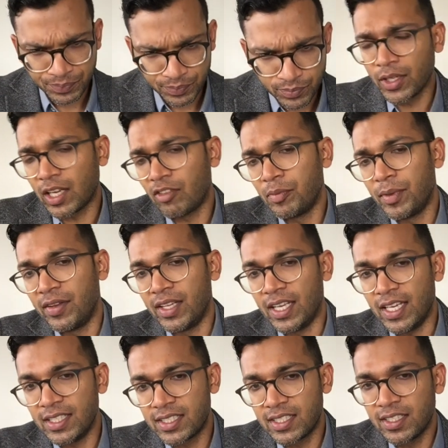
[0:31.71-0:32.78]
We're going to cover a bit of
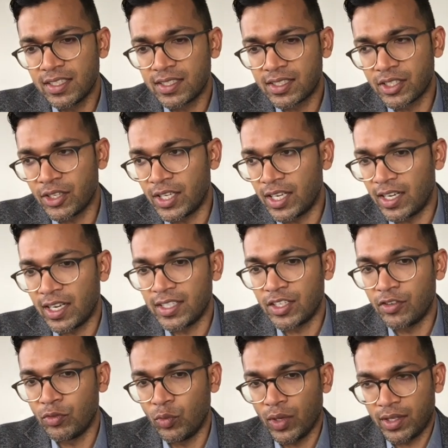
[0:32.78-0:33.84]
the incidence so you get an
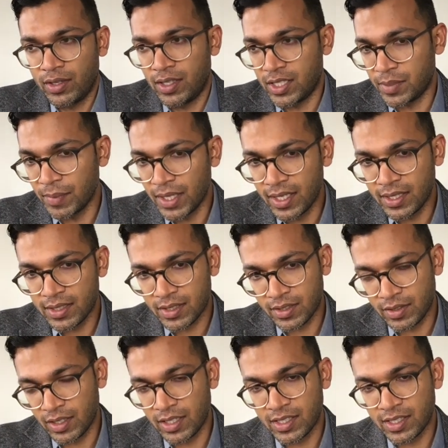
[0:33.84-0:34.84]
idea of what this means